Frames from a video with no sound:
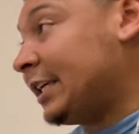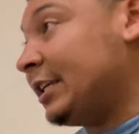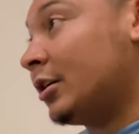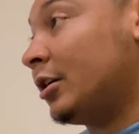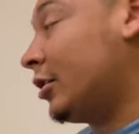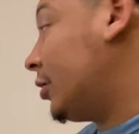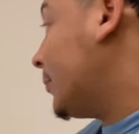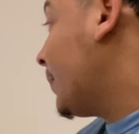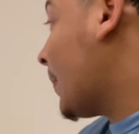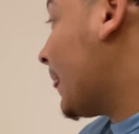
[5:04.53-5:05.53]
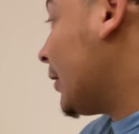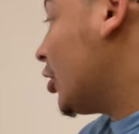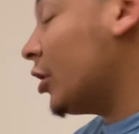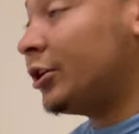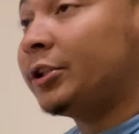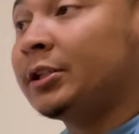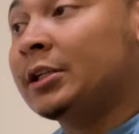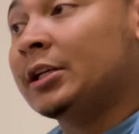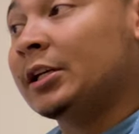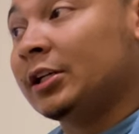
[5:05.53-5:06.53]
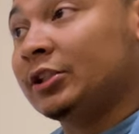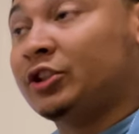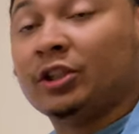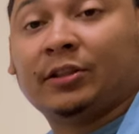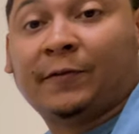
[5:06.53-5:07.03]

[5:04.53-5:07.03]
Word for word: he uh, Gunner took